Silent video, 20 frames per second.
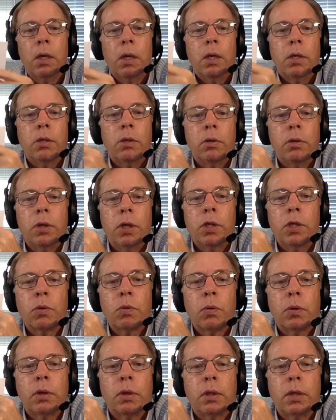So
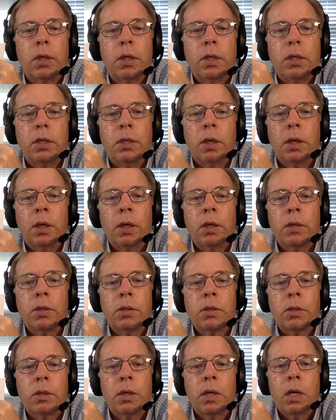this would teach
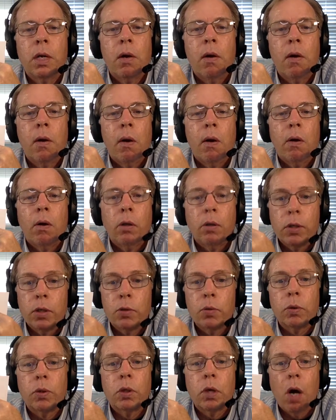us,
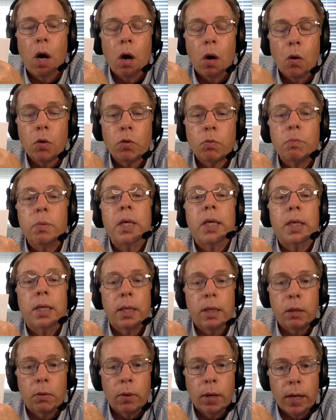this would cause me
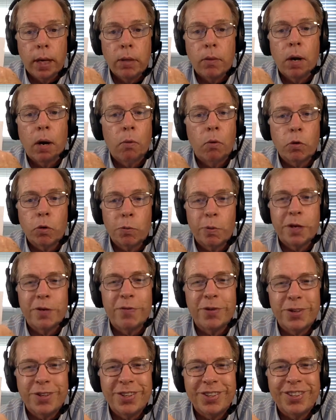anyway, I won't speak
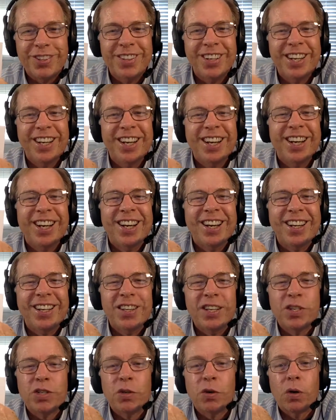for you,
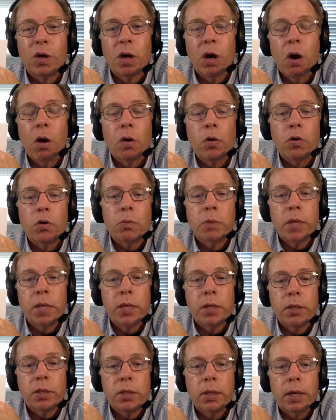this will cause me
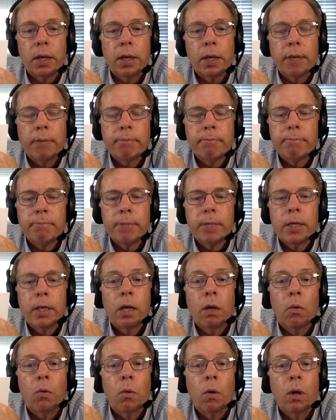to say,
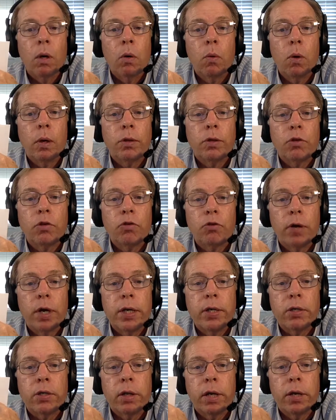wonder what the
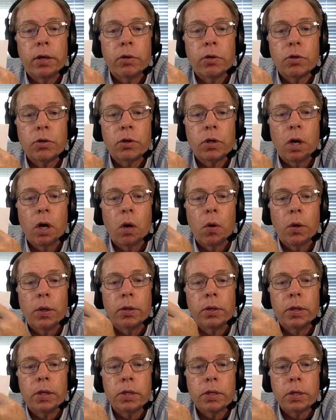translator saw
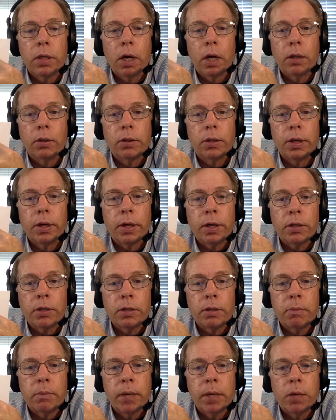in this context
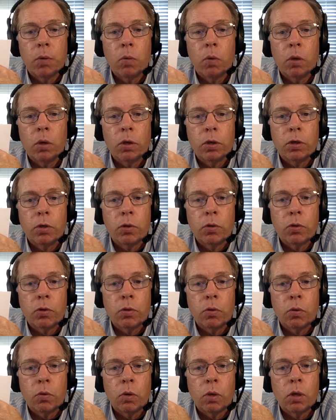that made him wanted to use
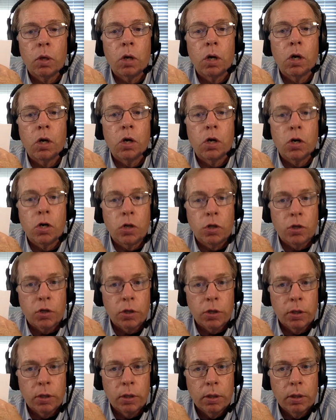the word urge